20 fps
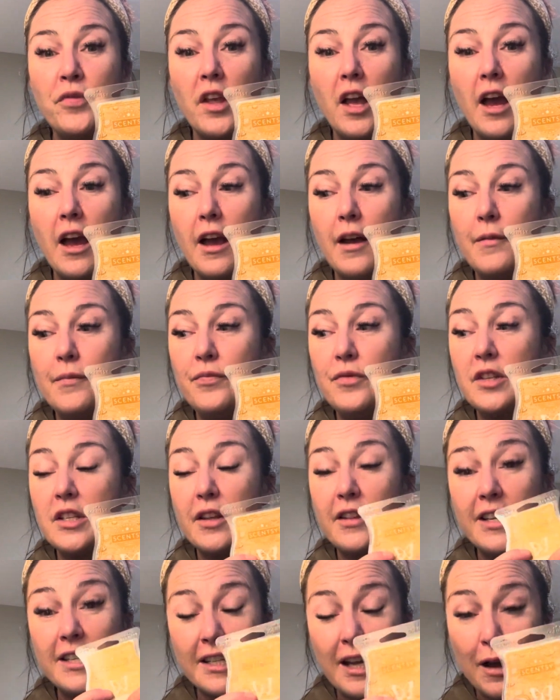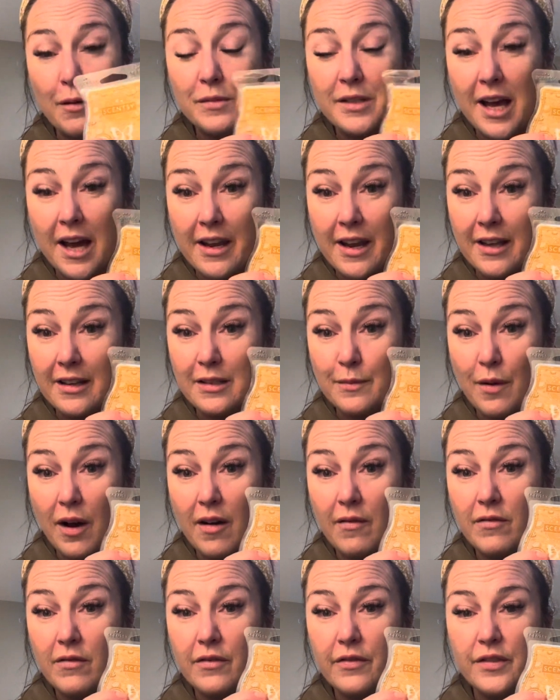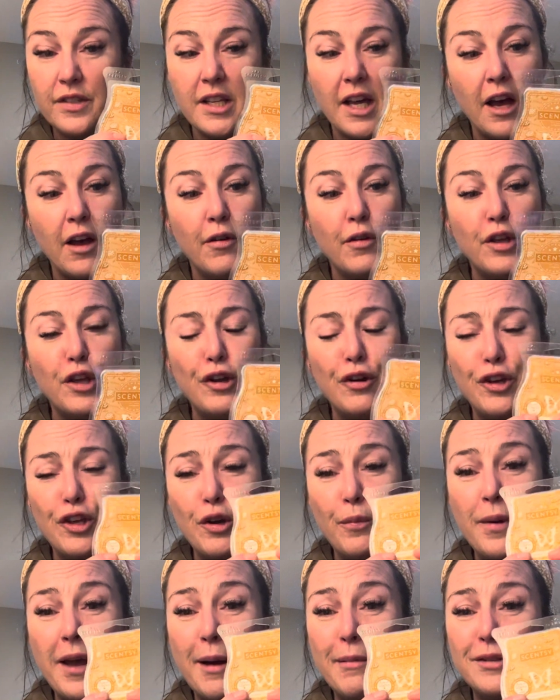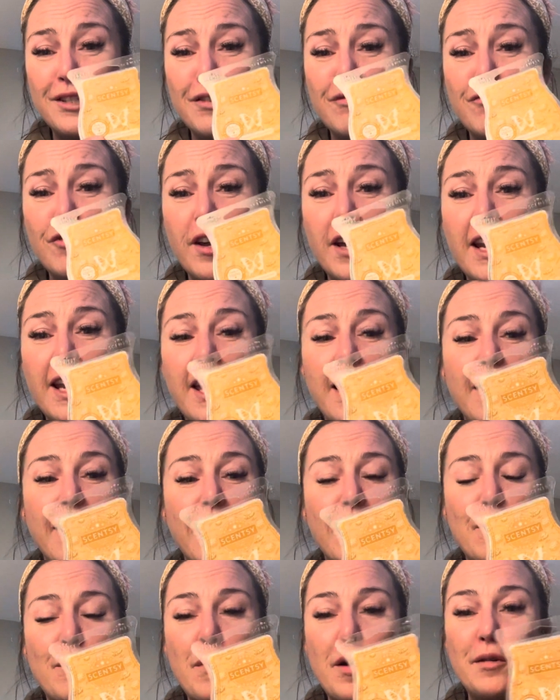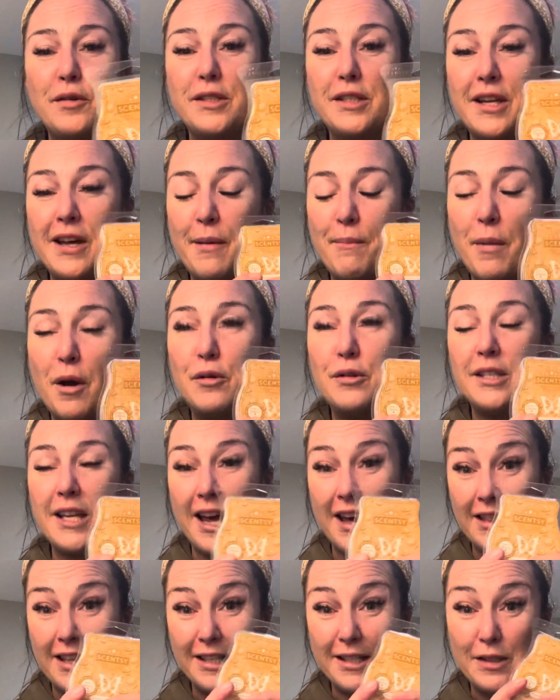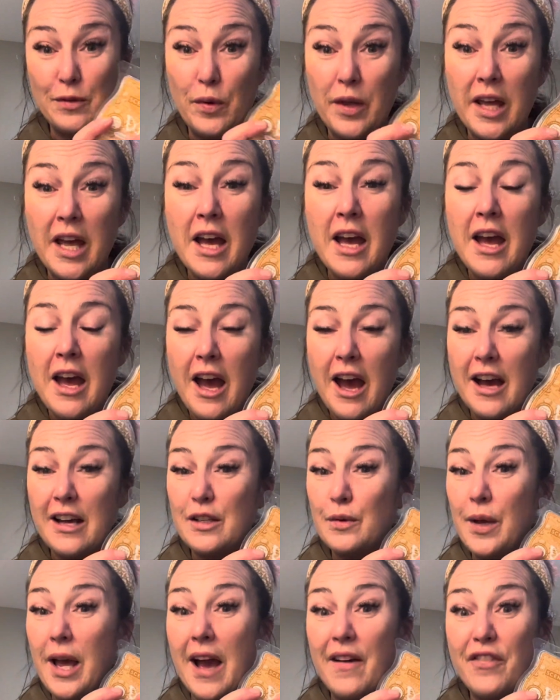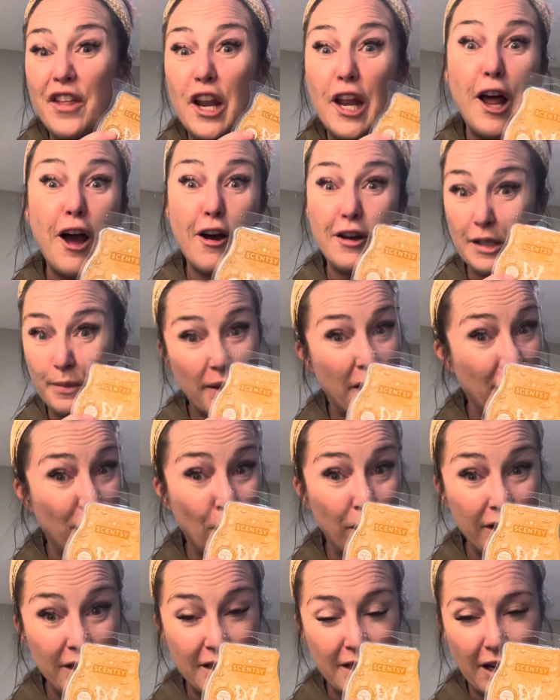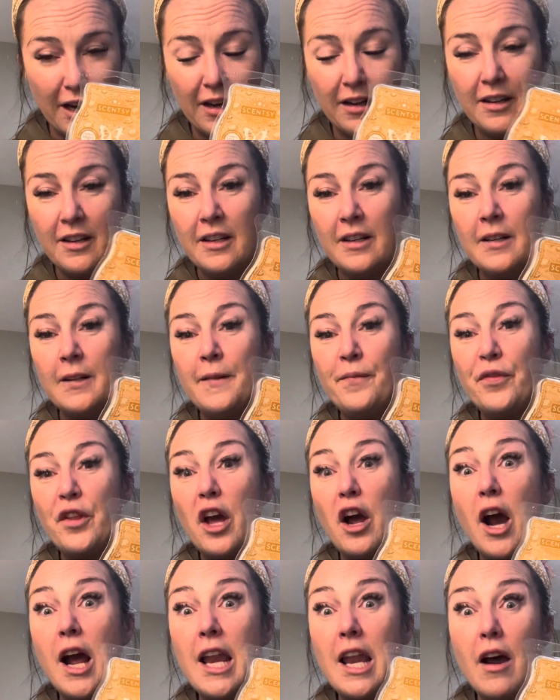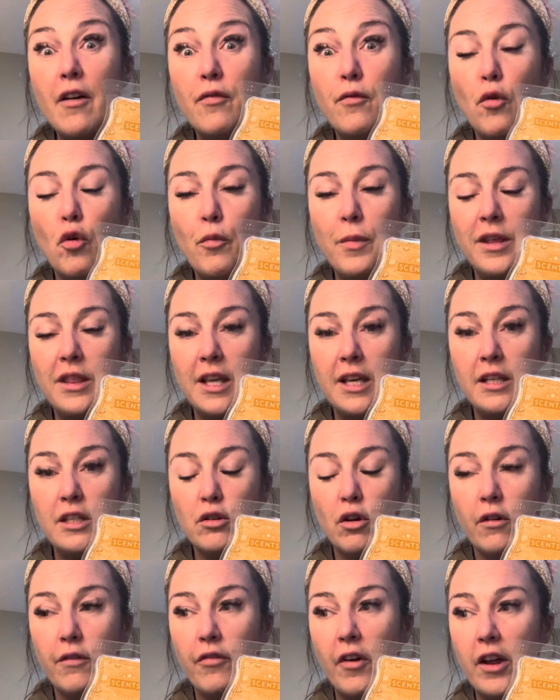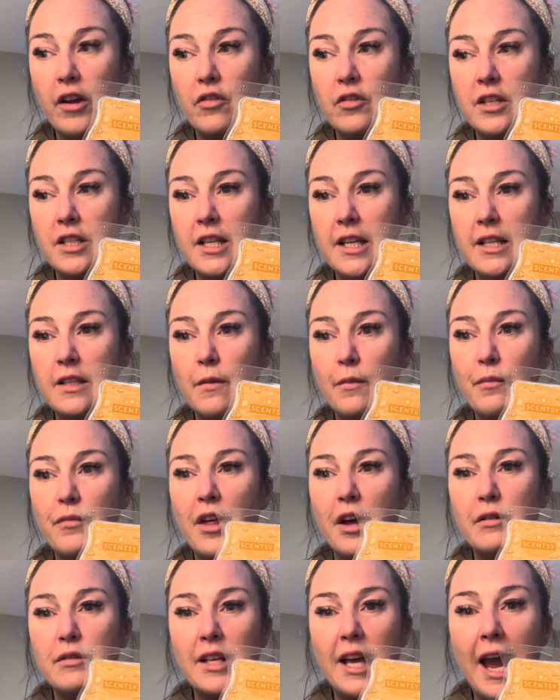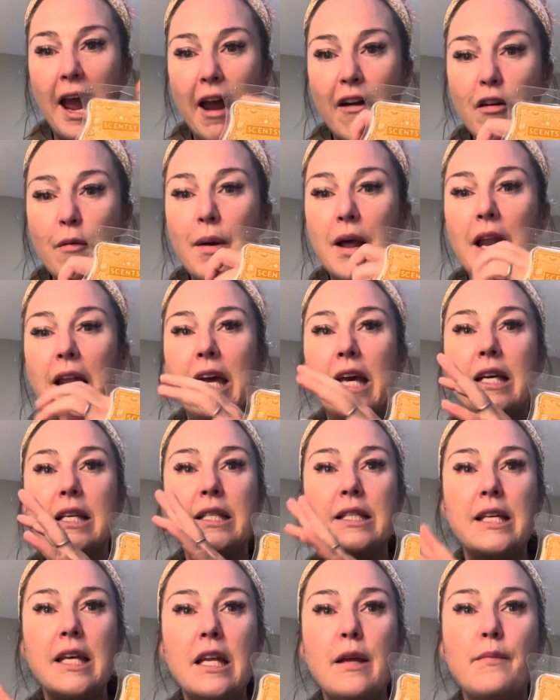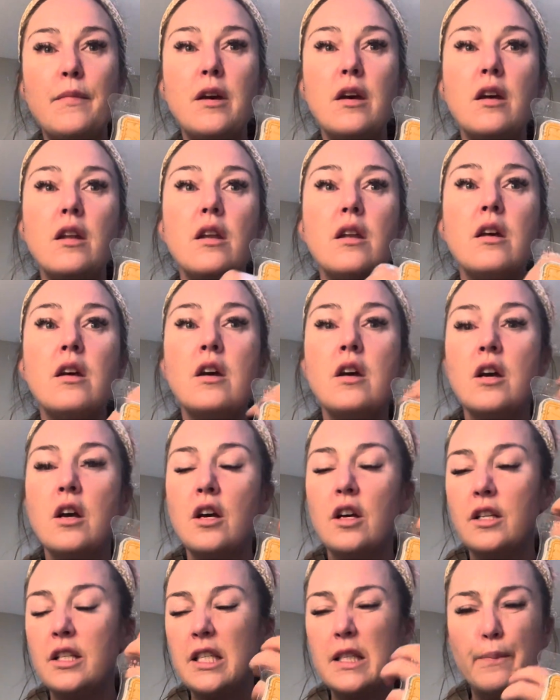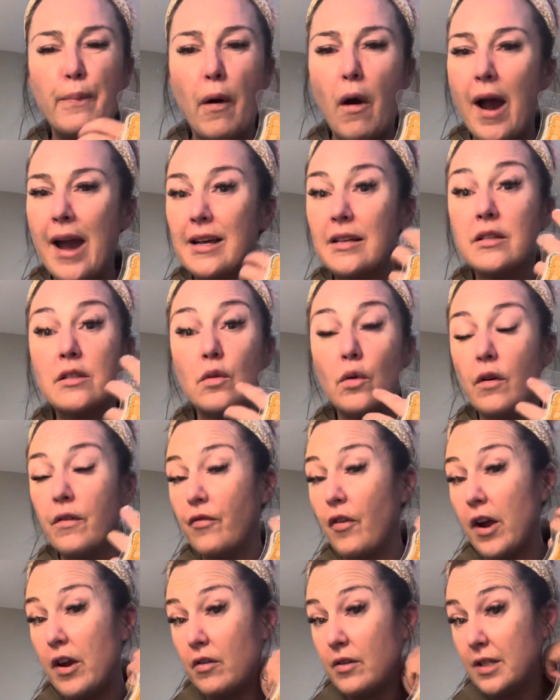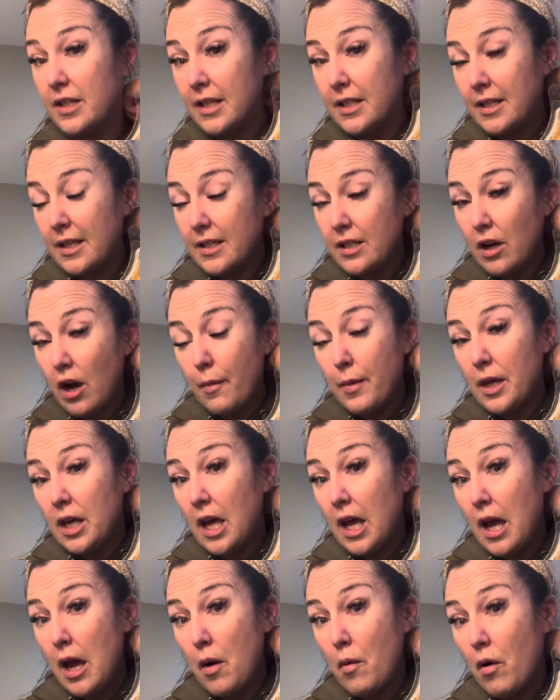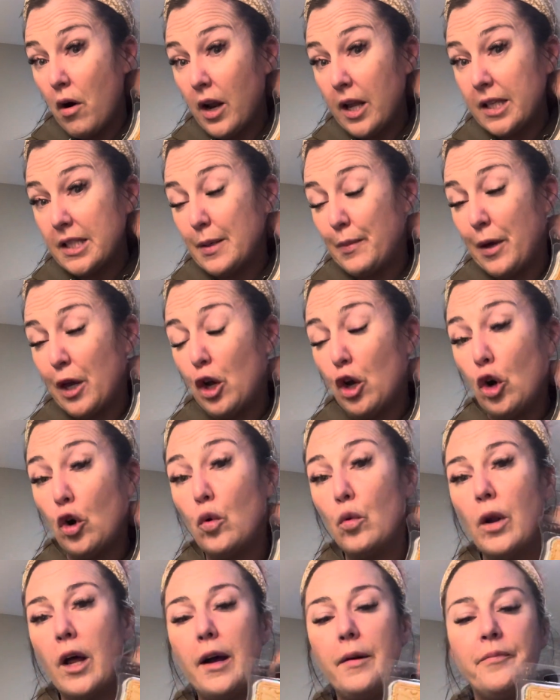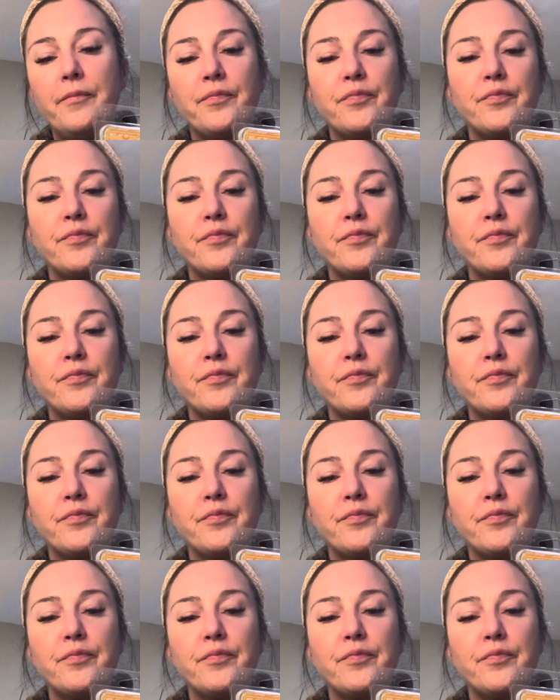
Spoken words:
So this comes out next month, so you'll be able to really get the most out of this as we have the last bit of winter. And I love warming these sort of fragrances, those caramelly, cinnamon, spice sort of fragrances this time of year while it's a bit cooler.